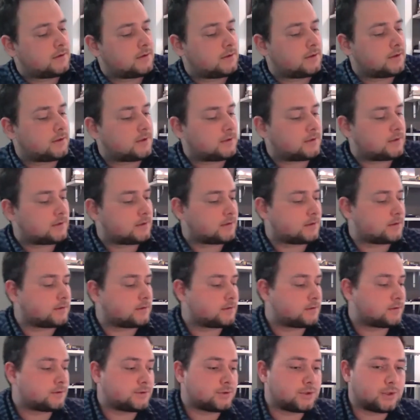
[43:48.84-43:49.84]
let
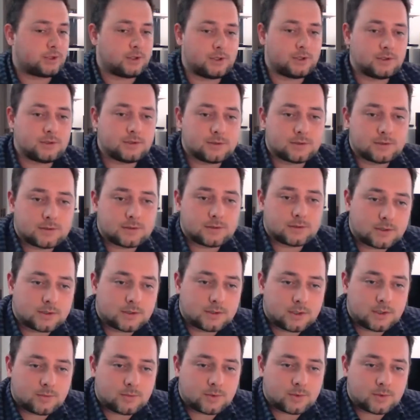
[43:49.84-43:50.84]
us change the
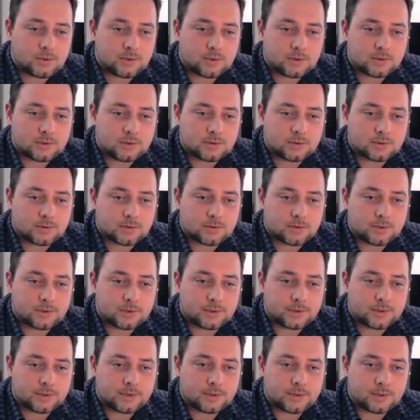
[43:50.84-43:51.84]
camera so
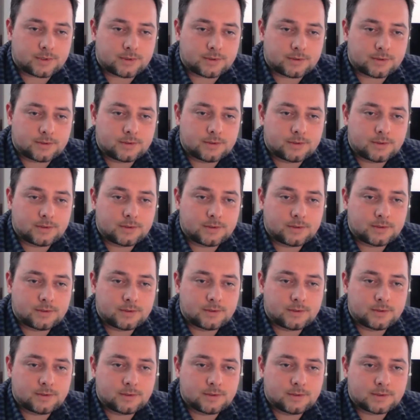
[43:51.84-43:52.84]
I can
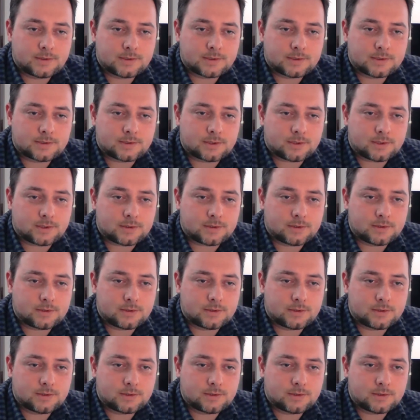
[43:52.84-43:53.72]
start